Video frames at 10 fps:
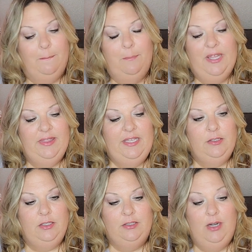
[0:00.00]
But these
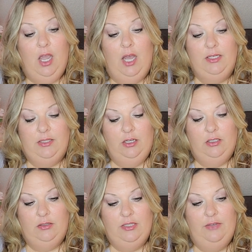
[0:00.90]
are not.
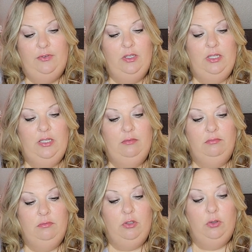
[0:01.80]
They're definitely
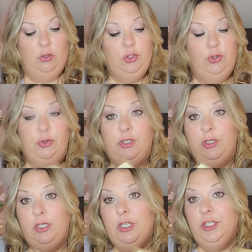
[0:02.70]
glued
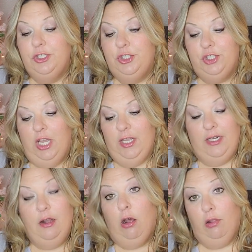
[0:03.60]
shut
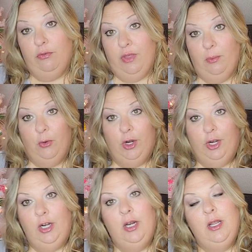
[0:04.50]
and all of them
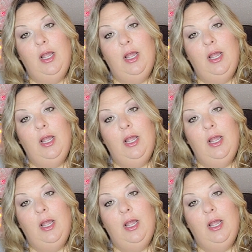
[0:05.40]
were.